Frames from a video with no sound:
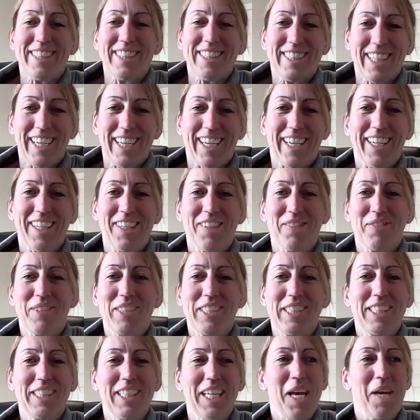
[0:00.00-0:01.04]
second
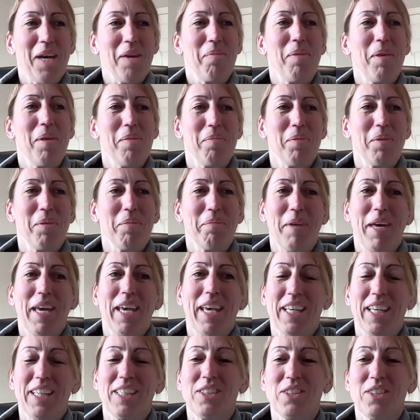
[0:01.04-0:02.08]
mistake people
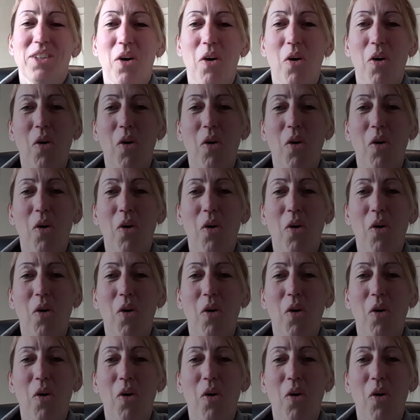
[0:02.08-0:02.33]
make is to